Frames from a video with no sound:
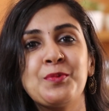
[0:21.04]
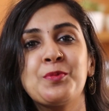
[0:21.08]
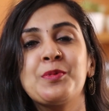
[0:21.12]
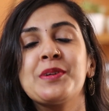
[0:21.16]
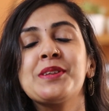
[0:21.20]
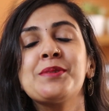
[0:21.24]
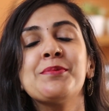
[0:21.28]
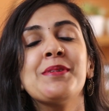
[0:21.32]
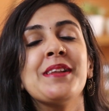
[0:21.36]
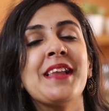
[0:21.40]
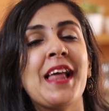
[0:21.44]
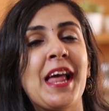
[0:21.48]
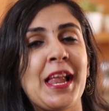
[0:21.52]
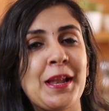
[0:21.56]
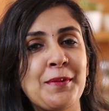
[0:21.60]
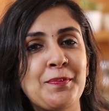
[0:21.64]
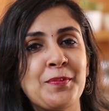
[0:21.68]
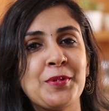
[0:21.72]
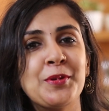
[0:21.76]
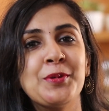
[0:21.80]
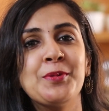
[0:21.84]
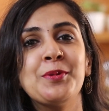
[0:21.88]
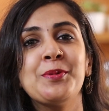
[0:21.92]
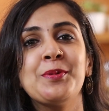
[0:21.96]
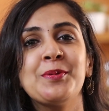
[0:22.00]
which will help
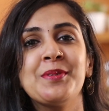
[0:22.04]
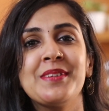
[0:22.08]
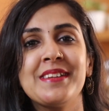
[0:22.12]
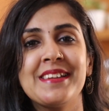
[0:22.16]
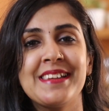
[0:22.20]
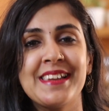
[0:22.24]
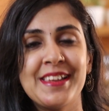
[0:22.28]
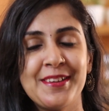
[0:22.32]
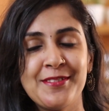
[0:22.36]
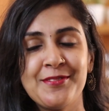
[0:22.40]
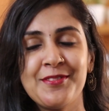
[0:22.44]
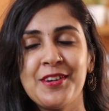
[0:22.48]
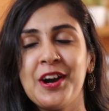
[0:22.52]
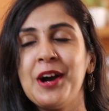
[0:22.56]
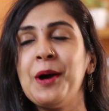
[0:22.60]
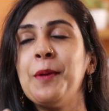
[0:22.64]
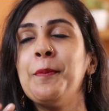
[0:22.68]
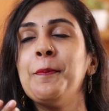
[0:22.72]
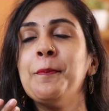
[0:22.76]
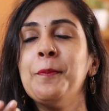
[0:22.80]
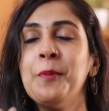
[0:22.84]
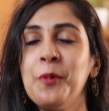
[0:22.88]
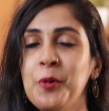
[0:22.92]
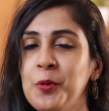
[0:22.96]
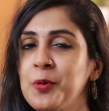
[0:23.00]
you live
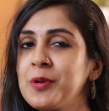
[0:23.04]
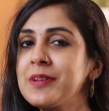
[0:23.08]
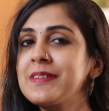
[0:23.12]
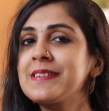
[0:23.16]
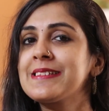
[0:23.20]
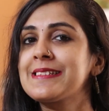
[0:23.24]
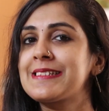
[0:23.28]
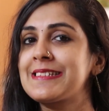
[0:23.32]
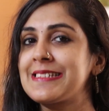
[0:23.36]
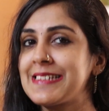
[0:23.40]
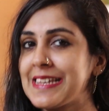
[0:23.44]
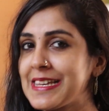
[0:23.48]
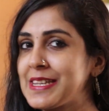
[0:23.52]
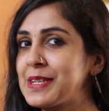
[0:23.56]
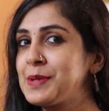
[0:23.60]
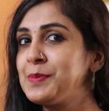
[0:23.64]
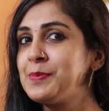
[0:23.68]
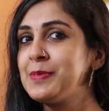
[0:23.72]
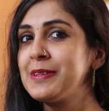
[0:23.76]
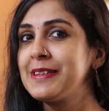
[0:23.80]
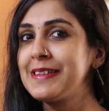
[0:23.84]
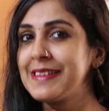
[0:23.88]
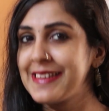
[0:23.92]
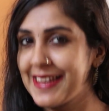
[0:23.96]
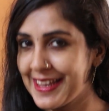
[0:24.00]
a more
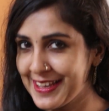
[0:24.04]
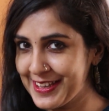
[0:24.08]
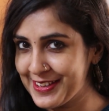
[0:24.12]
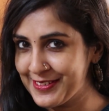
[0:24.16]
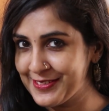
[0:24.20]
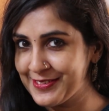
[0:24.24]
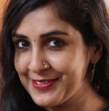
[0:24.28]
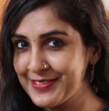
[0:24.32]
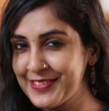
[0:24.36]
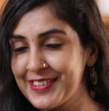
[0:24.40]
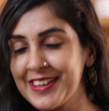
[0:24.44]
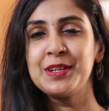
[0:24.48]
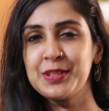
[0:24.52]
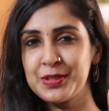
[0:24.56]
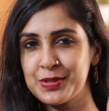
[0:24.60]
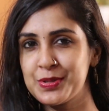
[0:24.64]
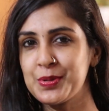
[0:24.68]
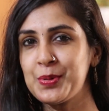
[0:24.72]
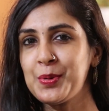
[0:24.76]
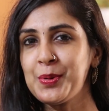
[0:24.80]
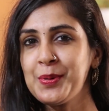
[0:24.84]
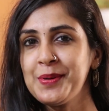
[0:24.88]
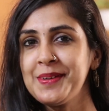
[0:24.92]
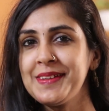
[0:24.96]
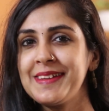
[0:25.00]
sustainable life.
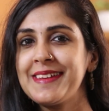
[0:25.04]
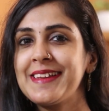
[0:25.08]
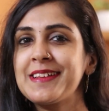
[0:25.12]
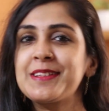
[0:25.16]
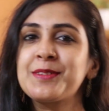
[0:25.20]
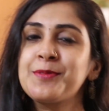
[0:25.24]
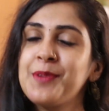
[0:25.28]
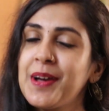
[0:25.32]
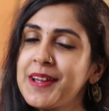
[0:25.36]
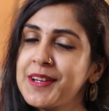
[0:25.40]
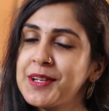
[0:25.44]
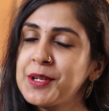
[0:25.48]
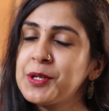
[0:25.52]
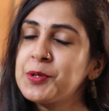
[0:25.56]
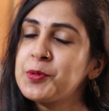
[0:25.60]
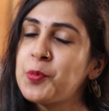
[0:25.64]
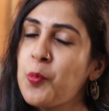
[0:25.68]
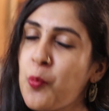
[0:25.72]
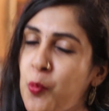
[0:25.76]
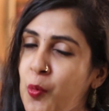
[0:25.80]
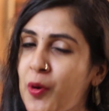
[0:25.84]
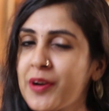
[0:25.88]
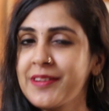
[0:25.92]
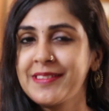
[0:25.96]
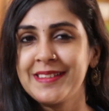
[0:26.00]
So let's find
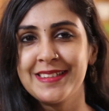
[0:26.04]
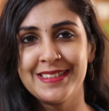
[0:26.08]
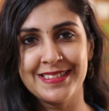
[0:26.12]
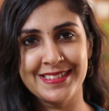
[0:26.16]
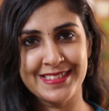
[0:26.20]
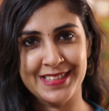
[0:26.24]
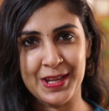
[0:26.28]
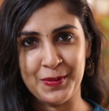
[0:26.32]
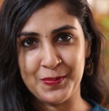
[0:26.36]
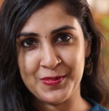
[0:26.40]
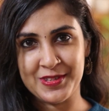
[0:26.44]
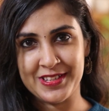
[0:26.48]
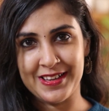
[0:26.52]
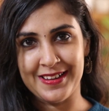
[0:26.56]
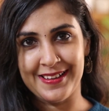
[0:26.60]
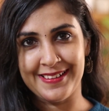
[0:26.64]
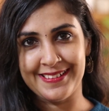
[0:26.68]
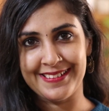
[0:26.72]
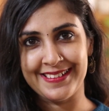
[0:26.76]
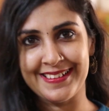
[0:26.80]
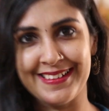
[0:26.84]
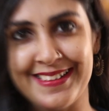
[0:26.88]
out what these steps are.